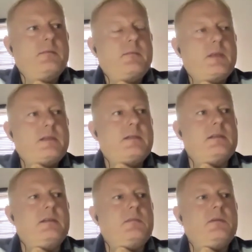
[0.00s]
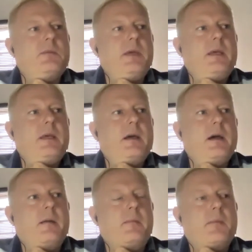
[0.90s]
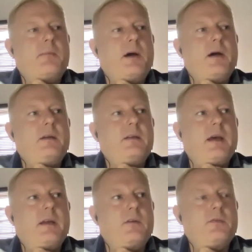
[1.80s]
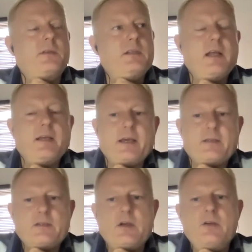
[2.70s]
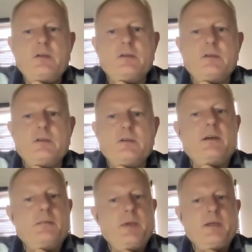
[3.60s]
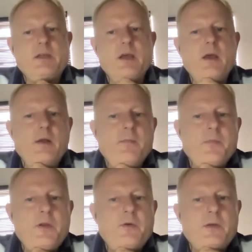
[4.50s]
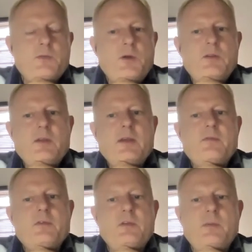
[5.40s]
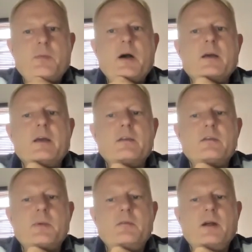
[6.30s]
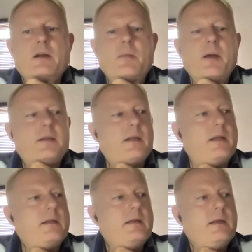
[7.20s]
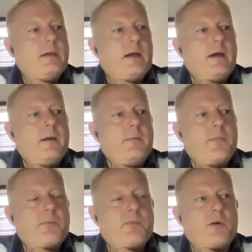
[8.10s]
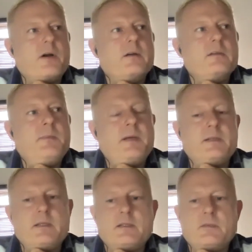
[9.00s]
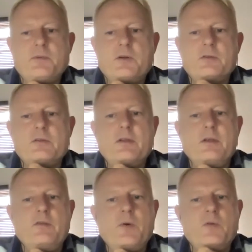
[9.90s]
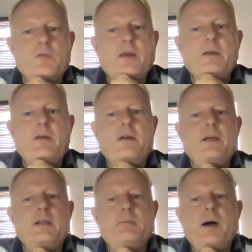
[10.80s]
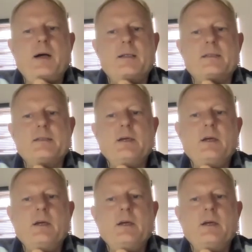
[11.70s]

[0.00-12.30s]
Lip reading: doesn't seem to be applied that often is like external data, because it's one thing for a supermarket to be recommending a product because it's a product that you've bought regularly in the past,